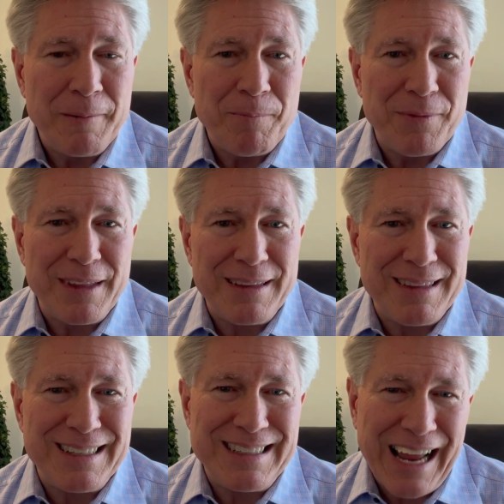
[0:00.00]
The,
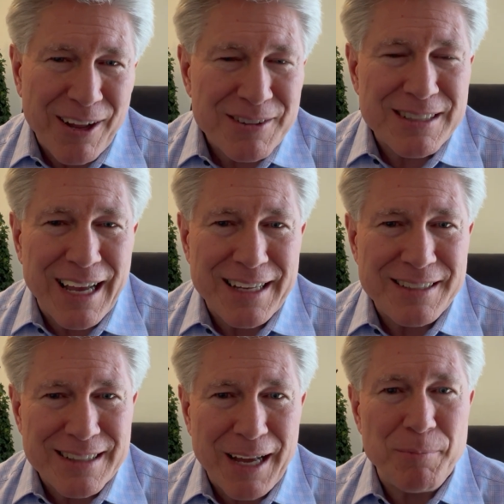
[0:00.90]
the downside
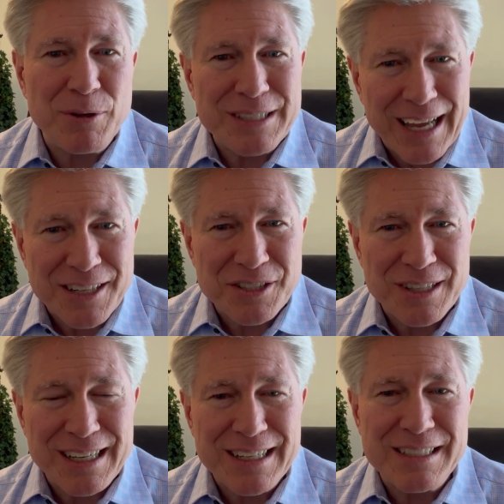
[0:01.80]
to that
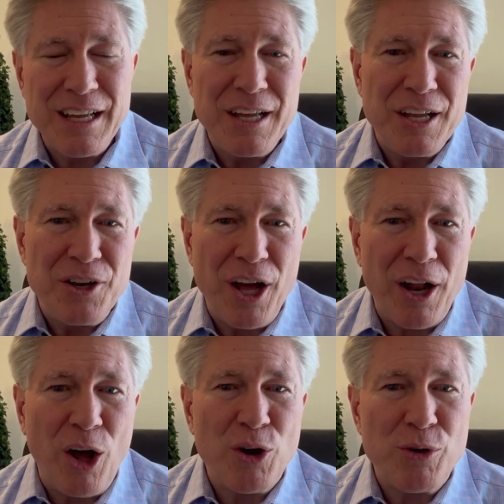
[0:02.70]
potentially is not
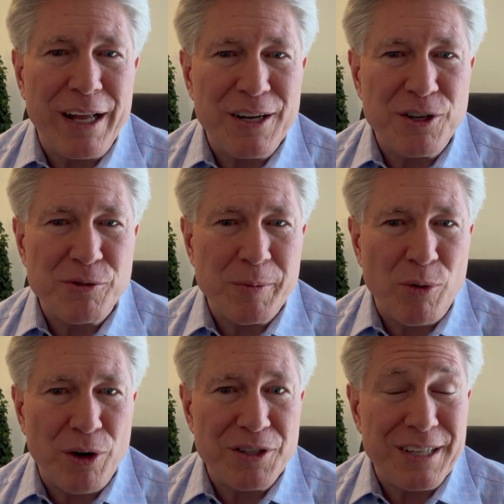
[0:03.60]
all creditors
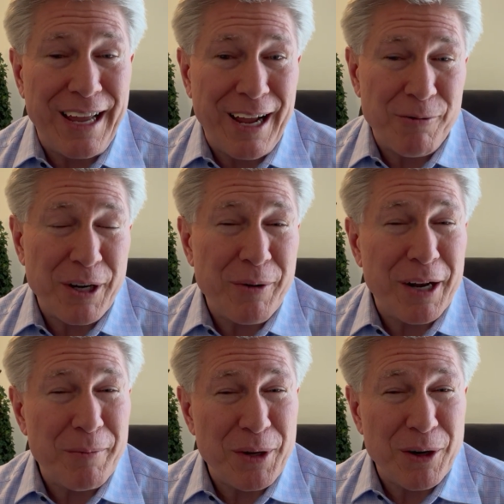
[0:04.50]
report to every
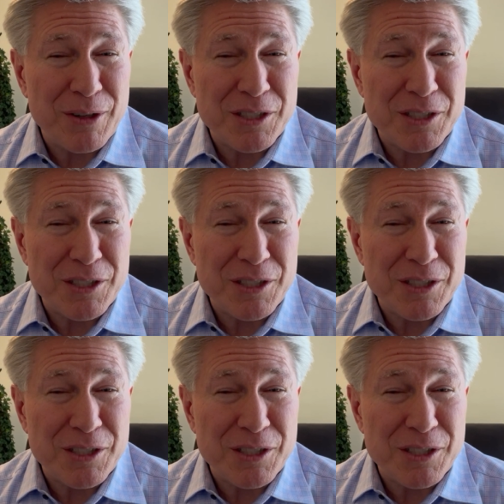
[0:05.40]
credit bureau.